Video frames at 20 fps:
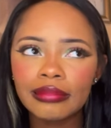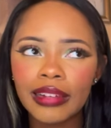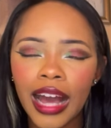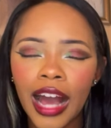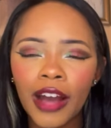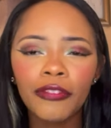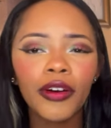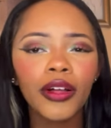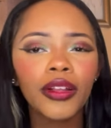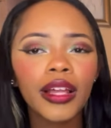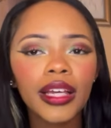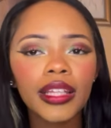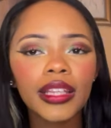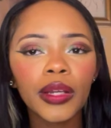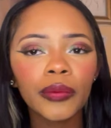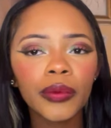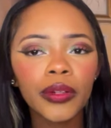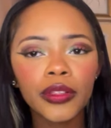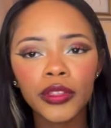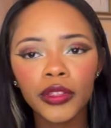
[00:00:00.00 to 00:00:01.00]
I felt like they
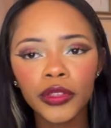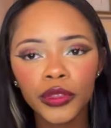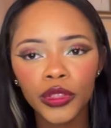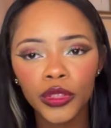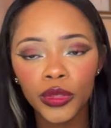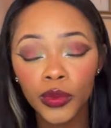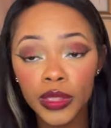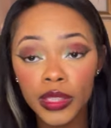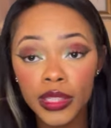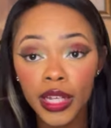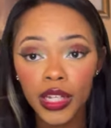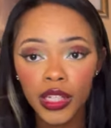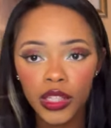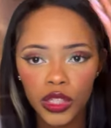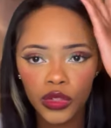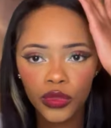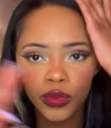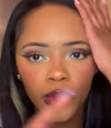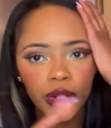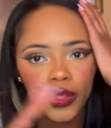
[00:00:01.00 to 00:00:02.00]
were a little too intense
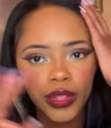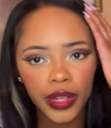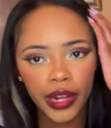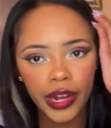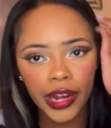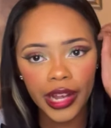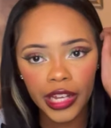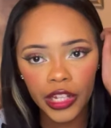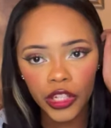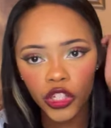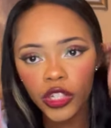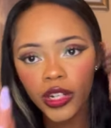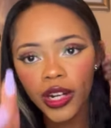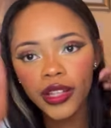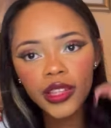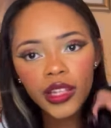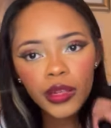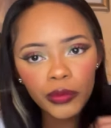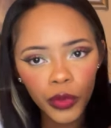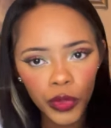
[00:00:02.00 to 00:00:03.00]
for their age. And I
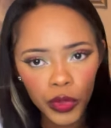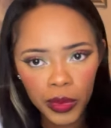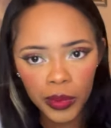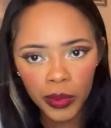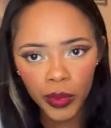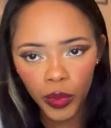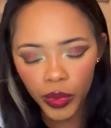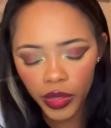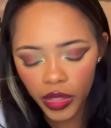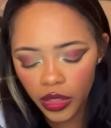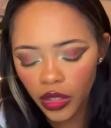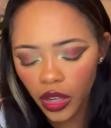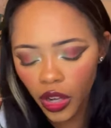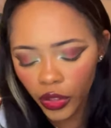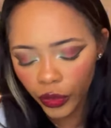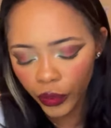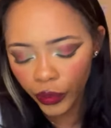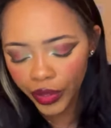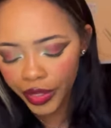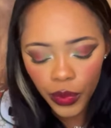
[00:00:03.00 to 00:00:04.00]
think most people would
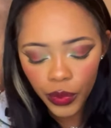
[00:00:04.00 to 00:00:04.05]
agree.